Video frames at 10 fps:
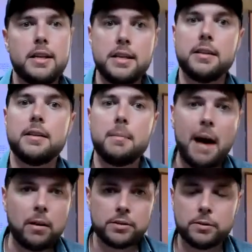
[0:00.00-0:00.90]
in the
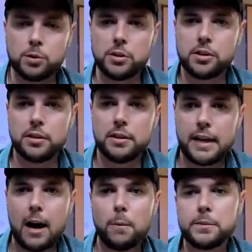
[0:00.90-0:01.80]
mountains of Switzerland, the
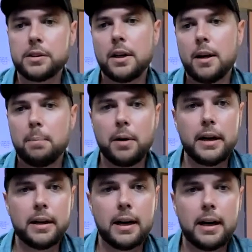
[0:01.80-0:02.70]
Alps.
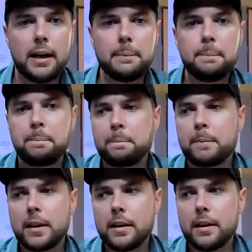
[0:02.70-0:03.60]
But uh,
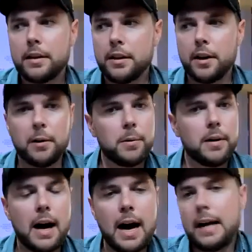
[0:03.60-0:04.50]
you know,
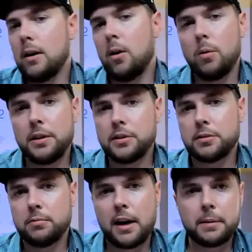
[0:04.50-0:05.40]
I always
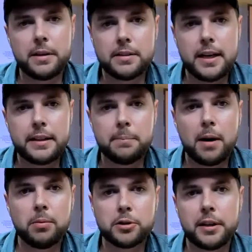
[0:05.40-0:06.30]
recommend taking
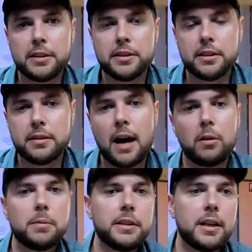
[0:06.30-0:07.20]
public transit, not
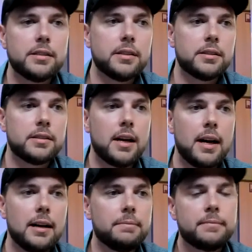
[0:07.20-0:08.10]
only because it's
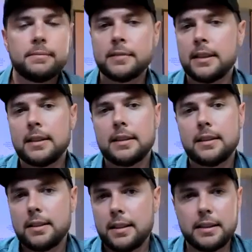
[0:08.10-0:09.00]
uh,
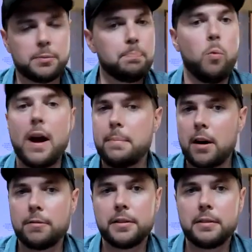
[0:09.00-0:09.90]
it's way
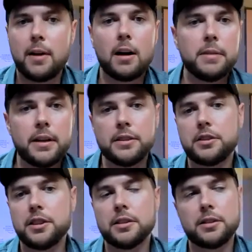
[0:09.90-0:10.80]
better for the environment. It's
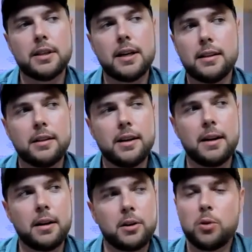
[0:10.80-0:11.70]
just uh,
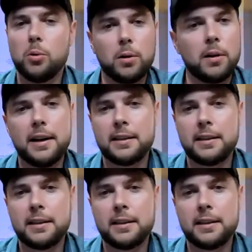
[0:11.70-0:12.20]
a cooler